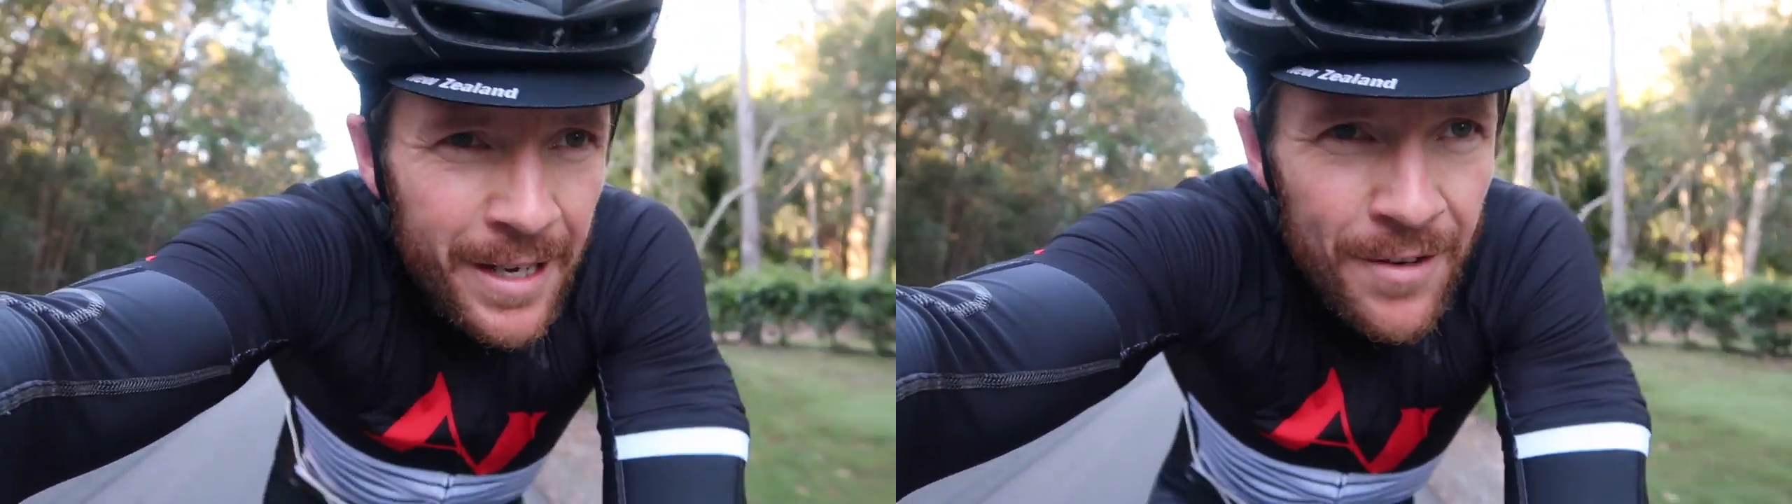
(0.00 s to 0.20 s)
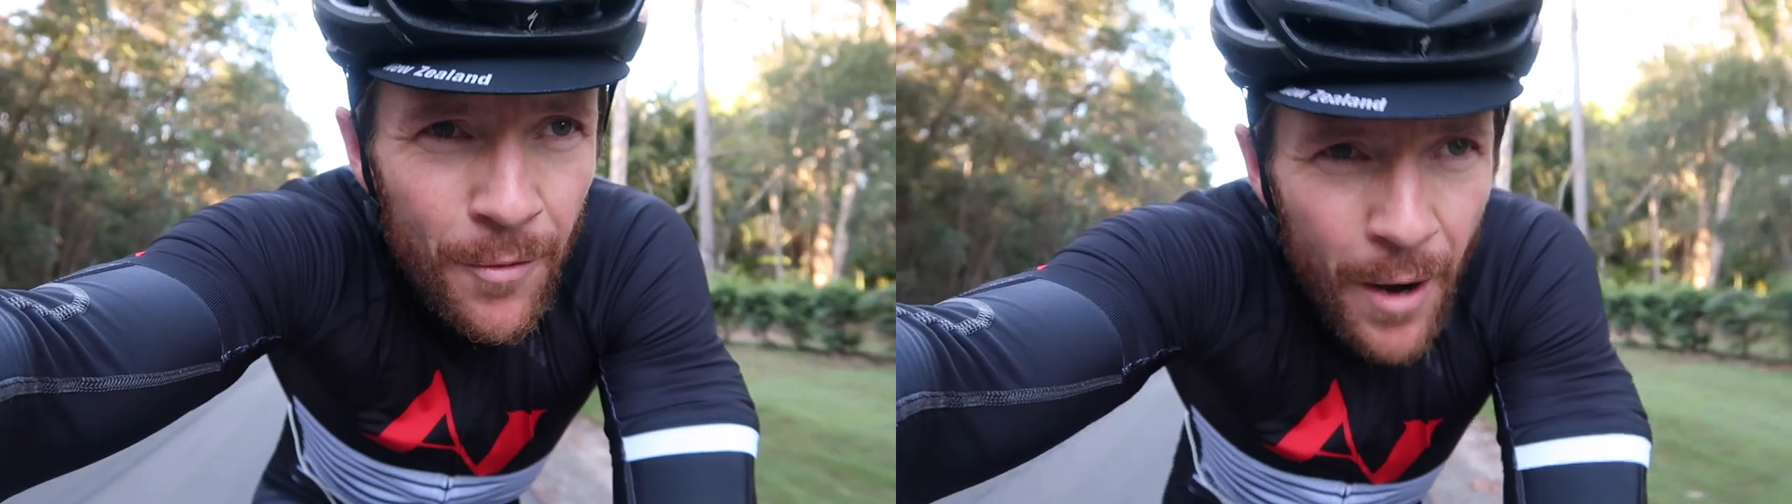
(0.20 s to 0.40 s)

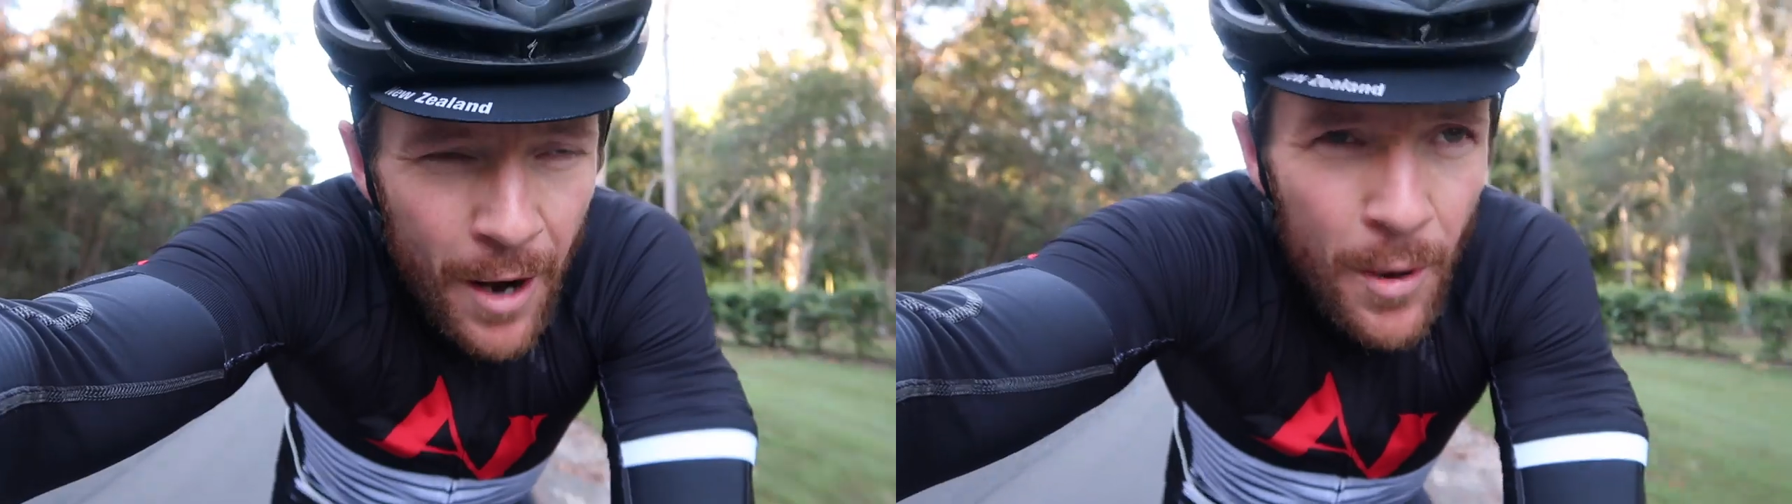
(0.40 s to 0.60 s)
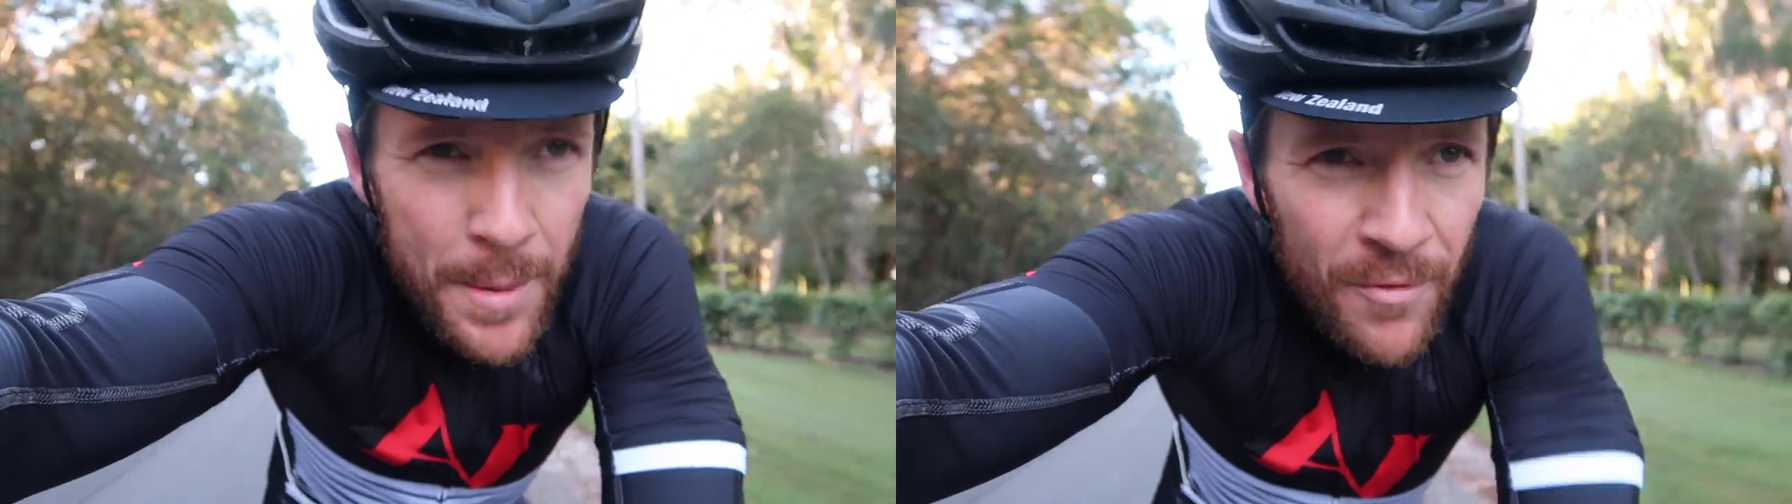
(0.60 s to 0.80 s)
giveaway
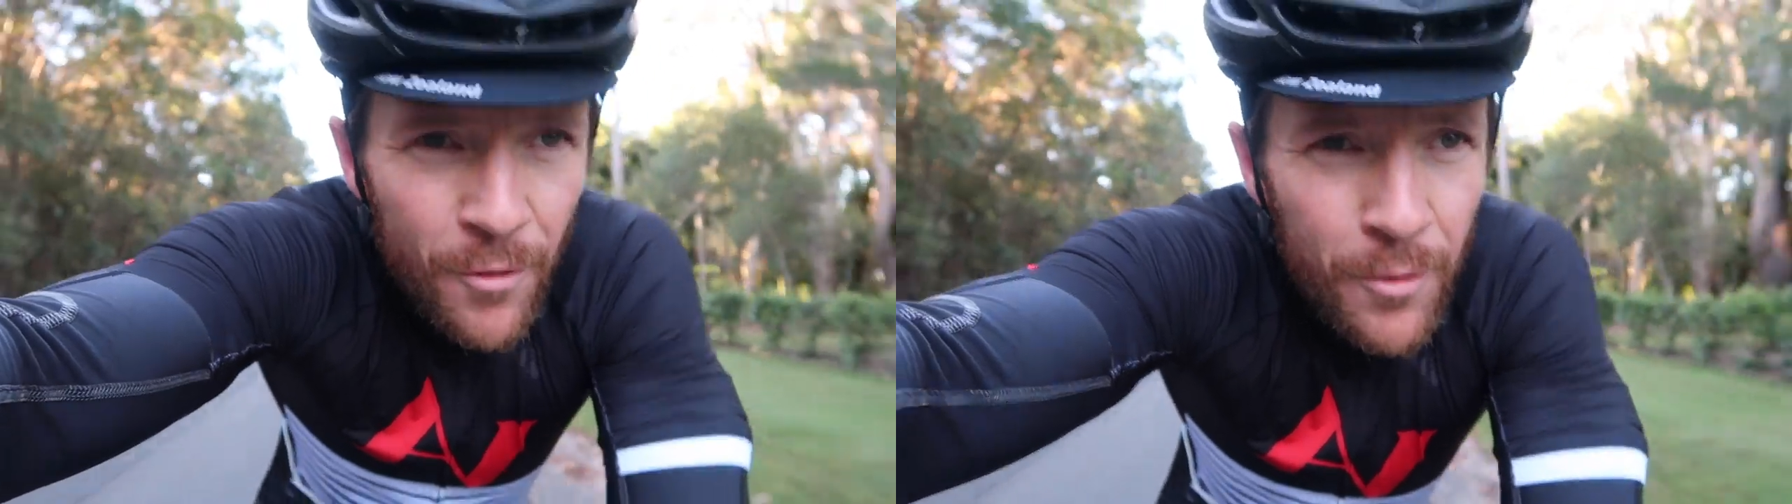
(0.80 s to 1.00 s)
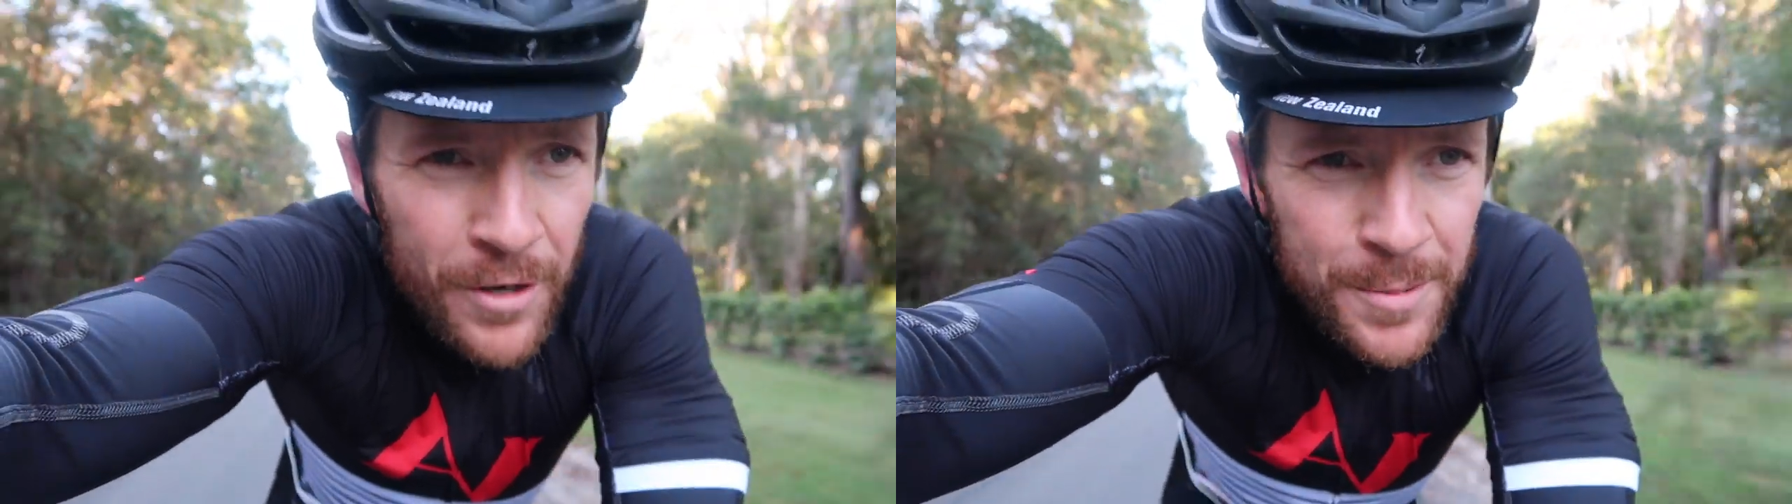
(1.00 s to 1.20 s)
a week
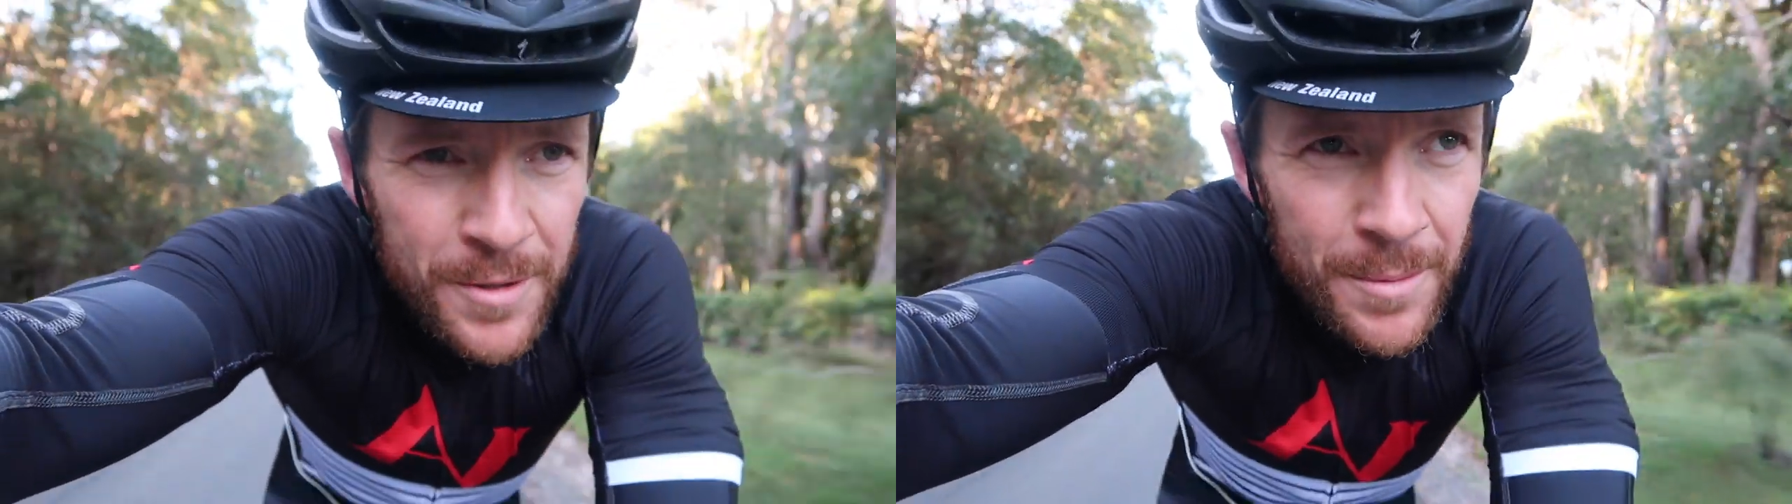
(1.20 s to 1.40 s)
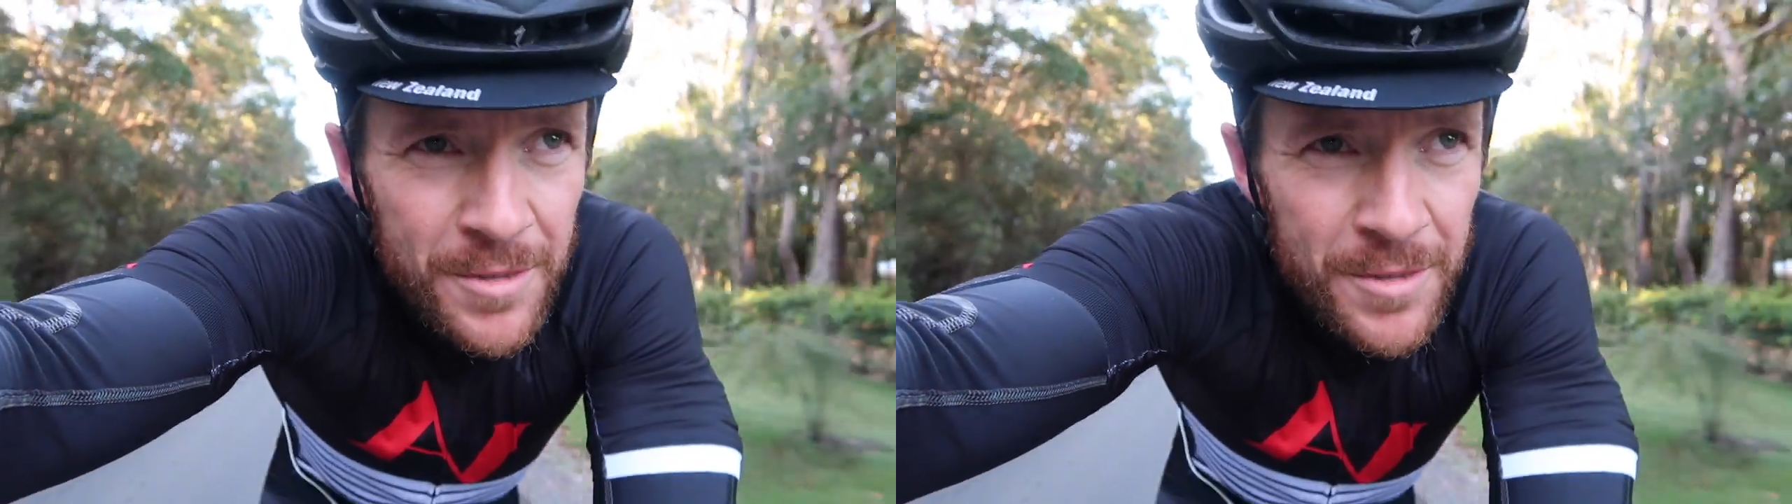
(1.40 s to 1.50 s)
before Christmas.